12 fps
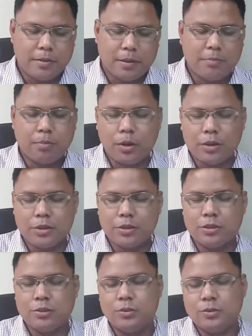
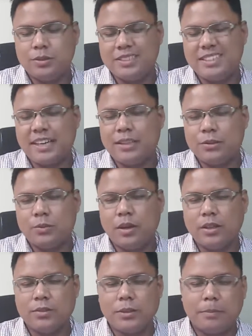Importers who decide to
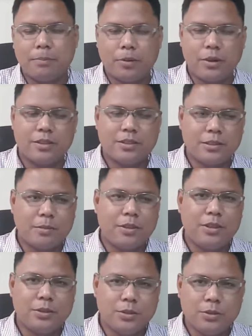want to import
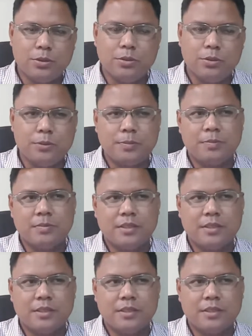something new.